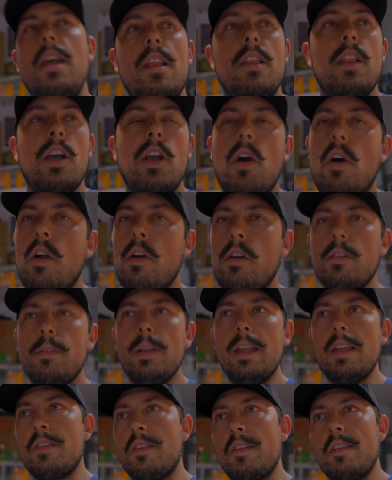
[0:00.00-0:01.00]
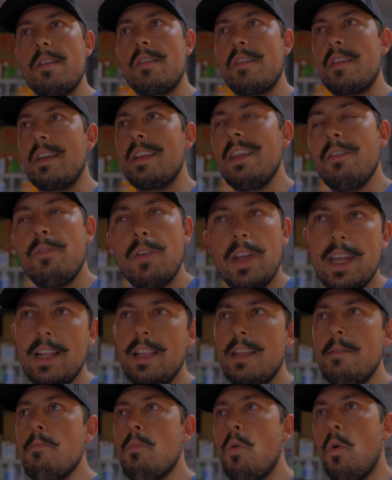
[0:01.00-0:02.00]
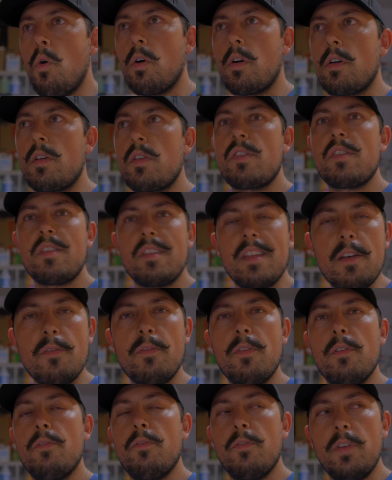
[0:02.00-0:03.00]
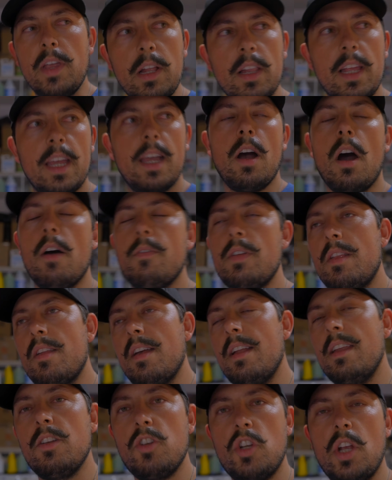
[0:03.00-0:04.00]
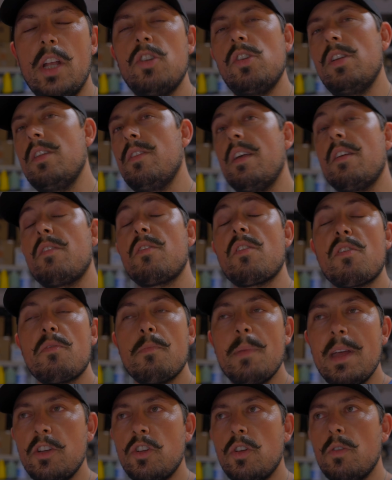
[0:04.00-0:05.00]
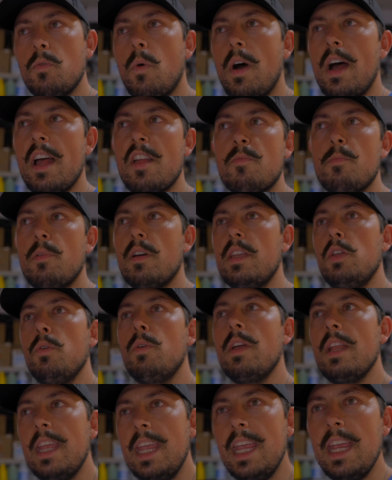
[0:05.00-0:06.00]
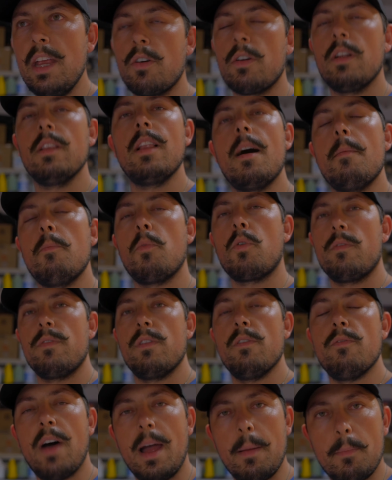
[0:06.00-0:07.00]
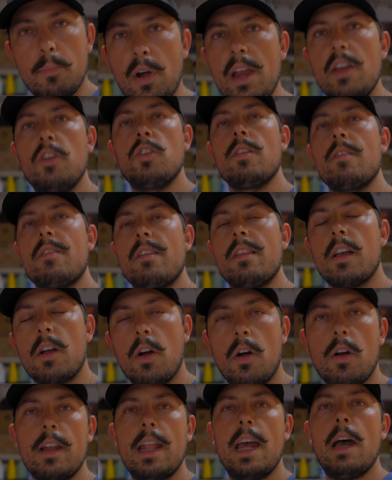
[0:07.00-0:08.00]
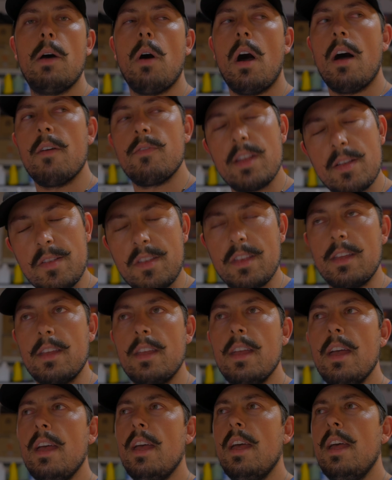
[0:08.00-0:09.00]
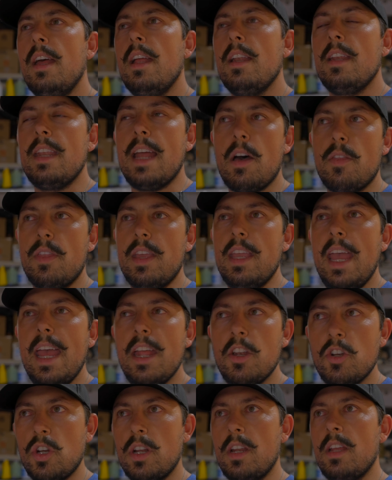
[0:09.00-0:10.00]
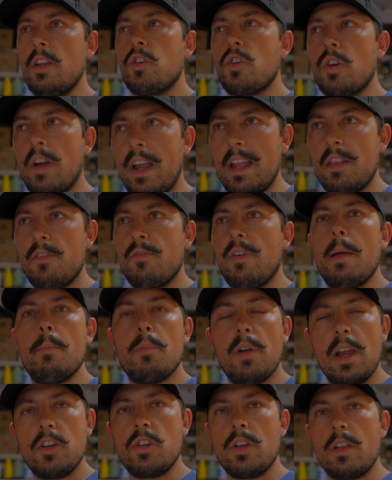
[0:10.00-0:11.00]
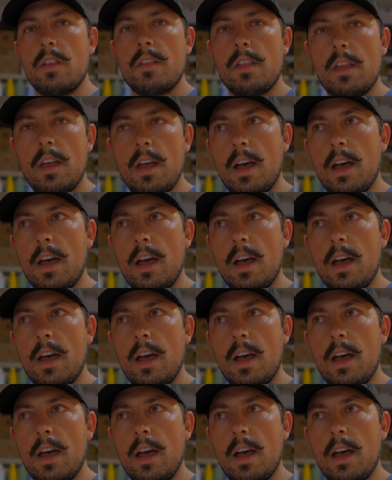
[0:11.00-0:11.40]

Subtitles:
the car is significantly more stiff feeling. Obviously, I didn't change anything suspension wise, but you can hear a lot more of the vibrations in the car now. Obviously, now the engine and trans vibrations